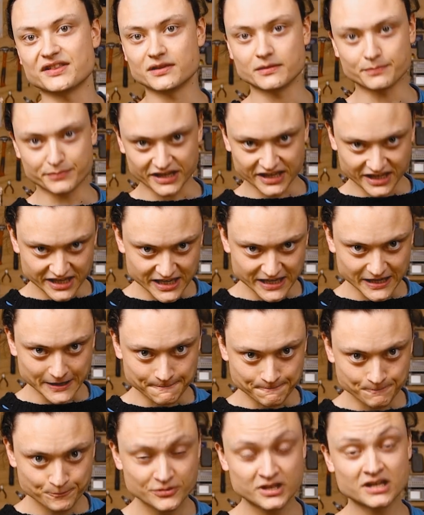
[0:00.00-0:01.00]
at the
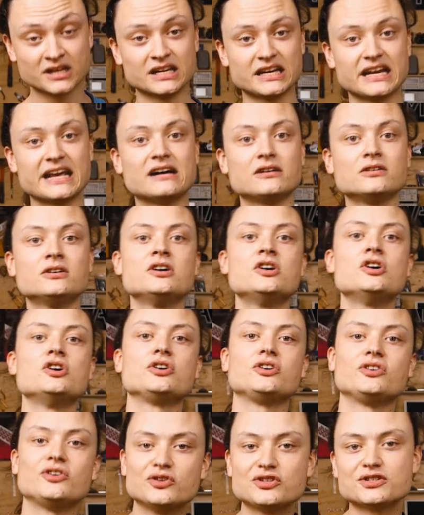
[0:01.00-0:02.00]
beginning. Now,
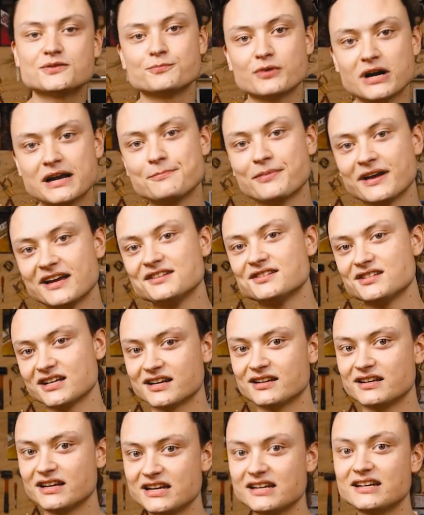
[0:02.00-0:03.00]
good spray paint
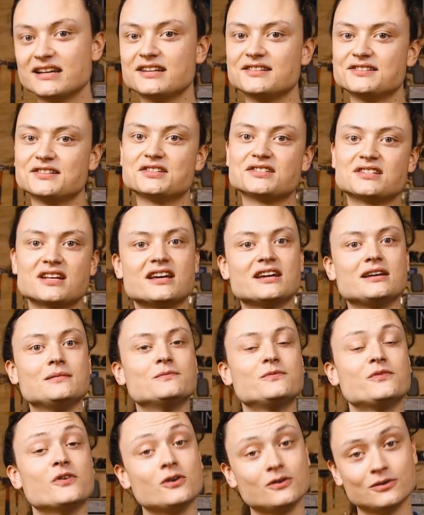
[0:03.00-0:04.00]
technique is the
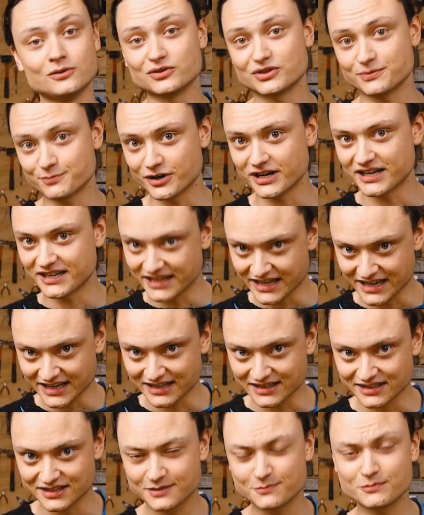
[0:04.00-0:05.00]
same for all spray
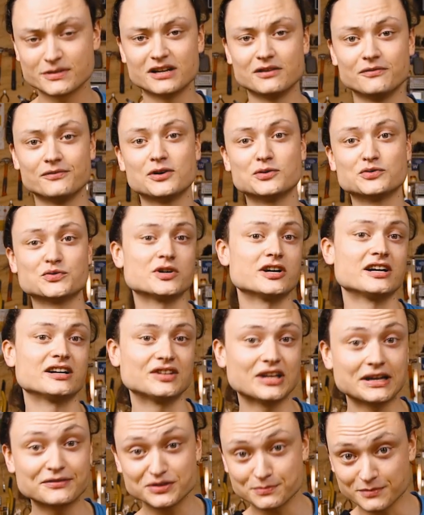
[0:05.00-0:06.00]
cans. It involves wearing
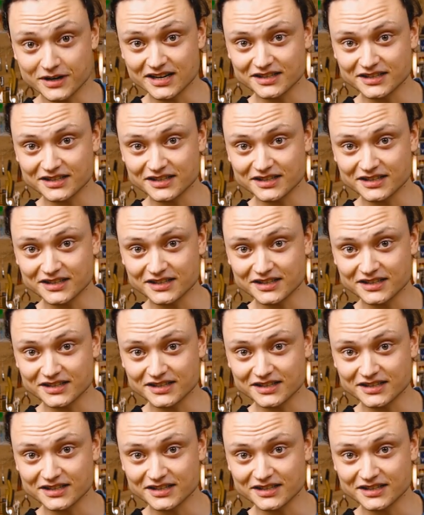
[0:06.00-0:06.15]
gloves and